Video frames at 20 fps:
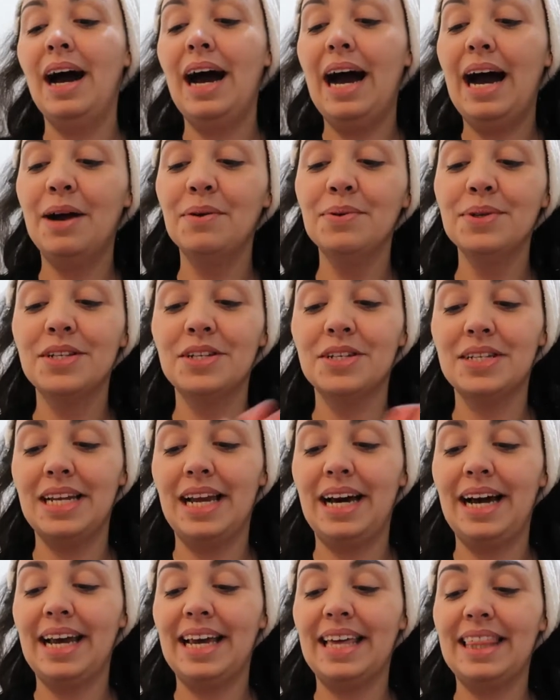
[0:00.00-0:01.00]
I was just
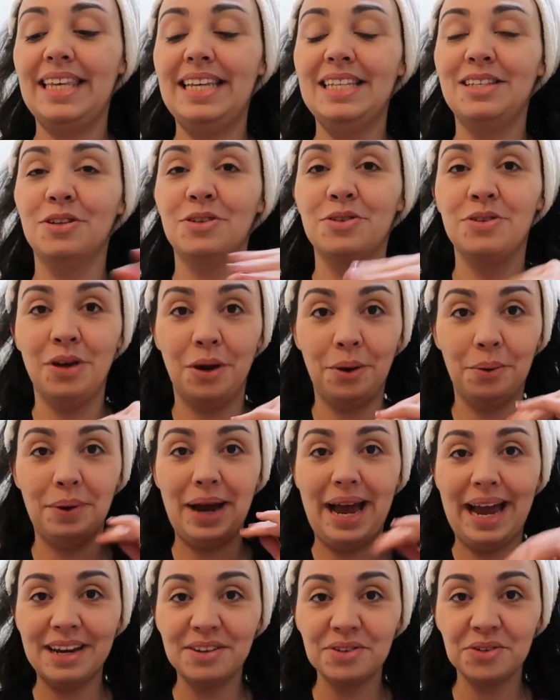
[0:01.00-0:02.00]
like, these are so
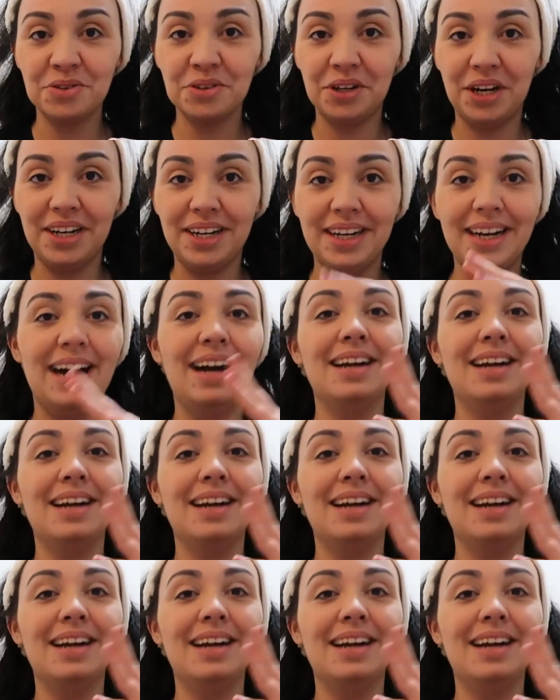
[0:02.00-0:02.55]
extra